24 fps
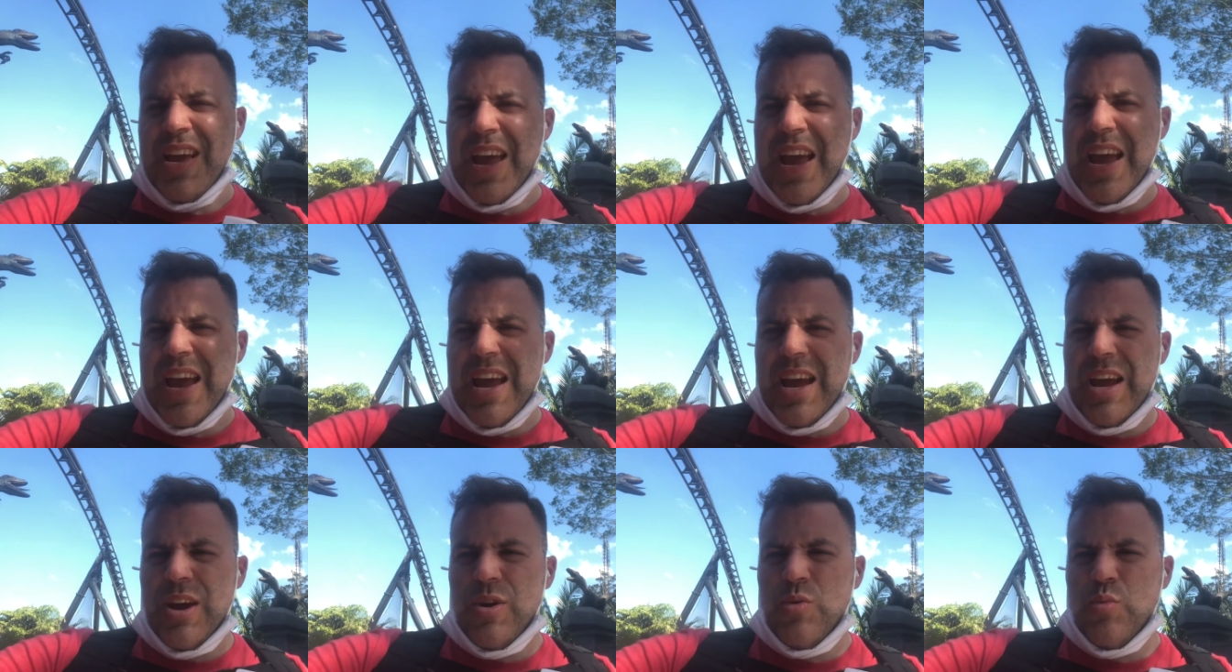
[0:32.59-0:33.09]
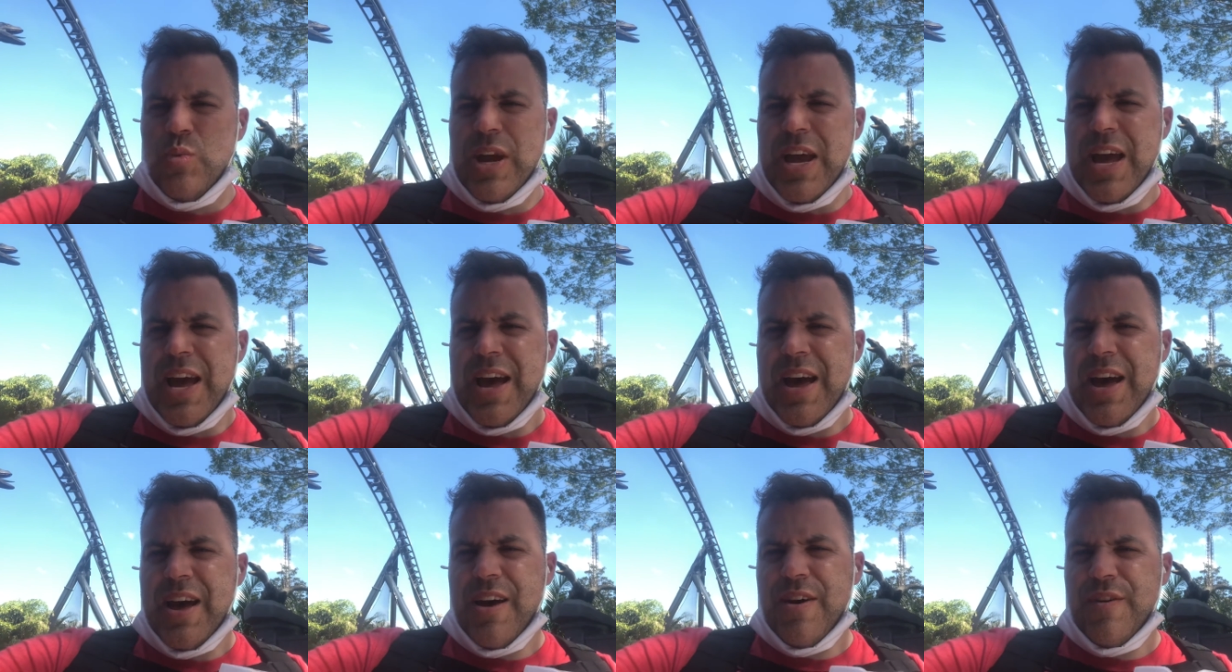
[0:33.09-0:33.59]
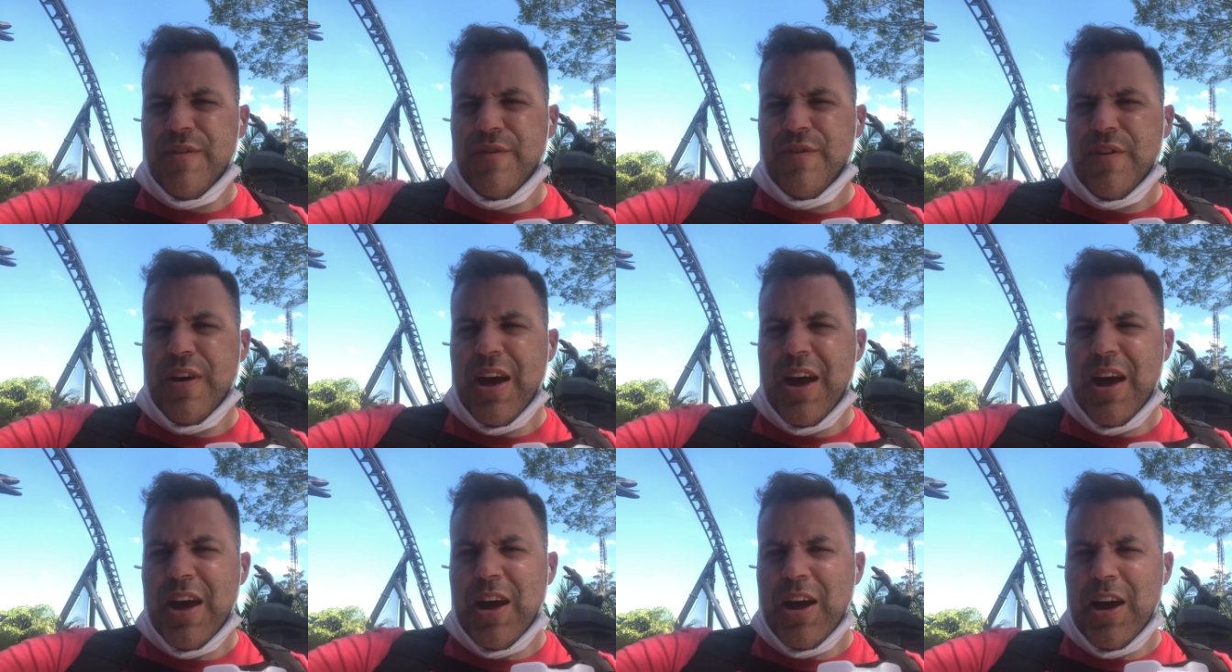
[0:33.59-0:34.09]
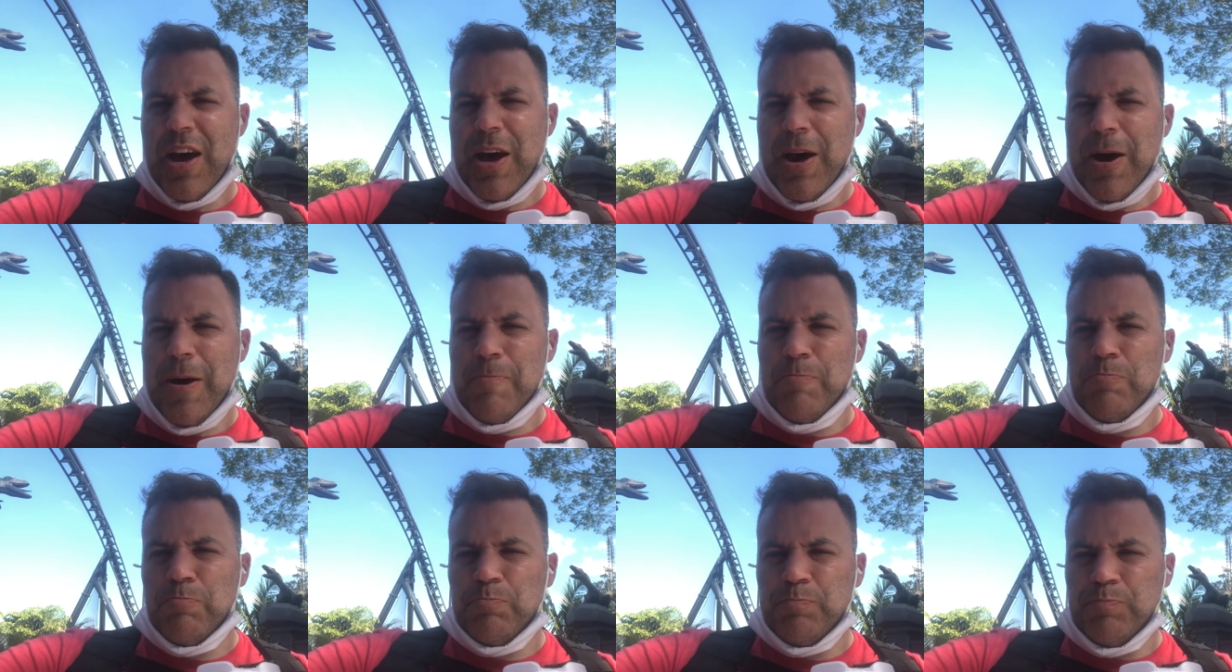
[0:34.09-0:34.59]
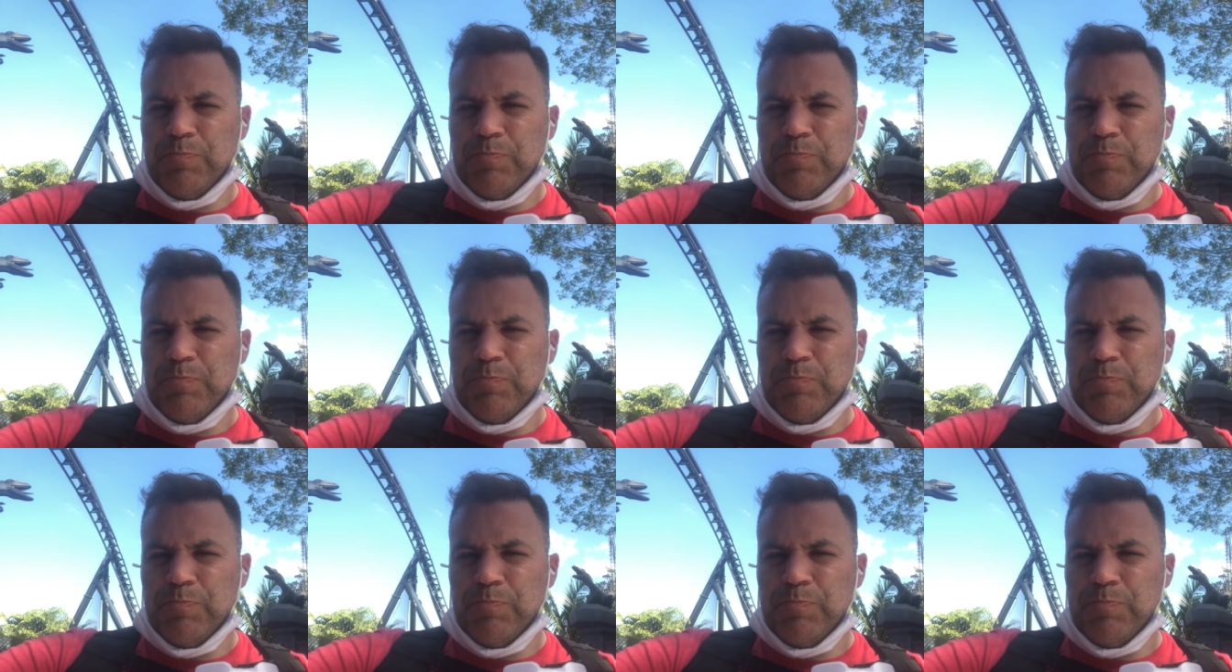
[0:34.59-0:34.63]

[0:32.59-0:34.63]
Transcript: and we have a, um,